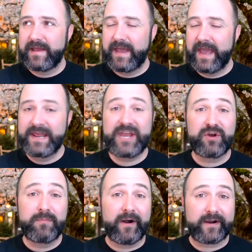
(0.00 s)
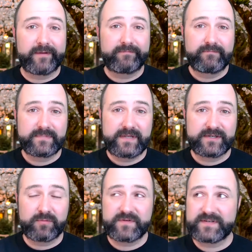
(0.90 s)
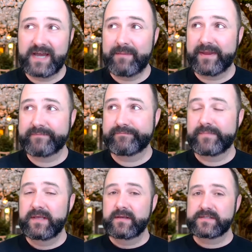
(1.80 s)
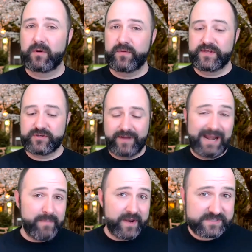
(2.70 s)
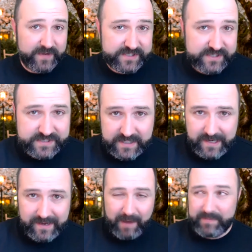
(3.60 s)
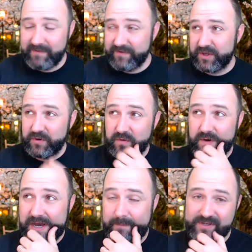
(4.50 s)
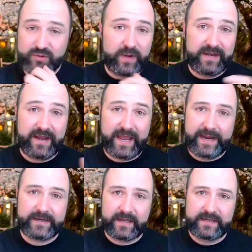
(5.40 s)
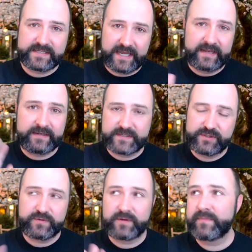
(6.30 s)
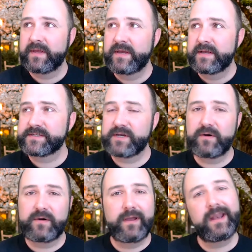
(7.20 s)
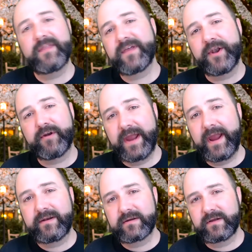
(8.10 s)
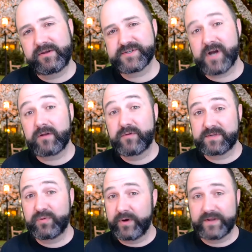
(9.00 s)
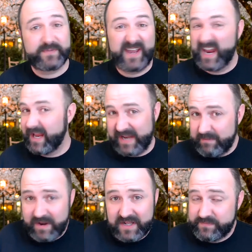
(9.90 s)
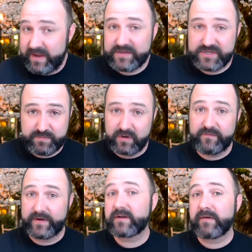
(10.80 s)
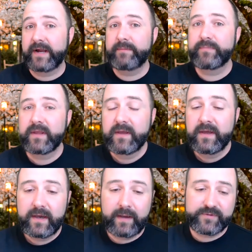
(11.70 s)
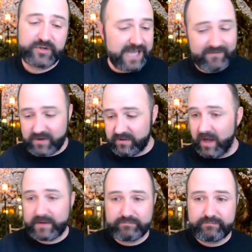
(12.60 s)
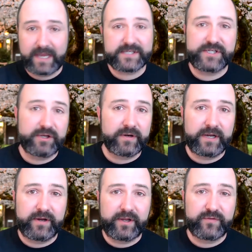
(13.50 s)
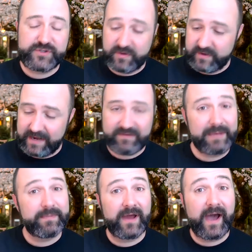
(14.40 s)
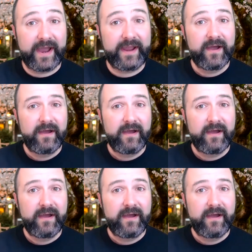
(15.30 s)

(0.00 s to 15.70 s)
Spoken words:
And hit your mark in terms of timing. So these are 9-minute speeches. I'm giving you between 8 and 10 to do them. So anything under 8, and you'll start losing points. But an 8-minute speech is perfect, right? So just have a clock next to you or near you that you can kind of keep an eye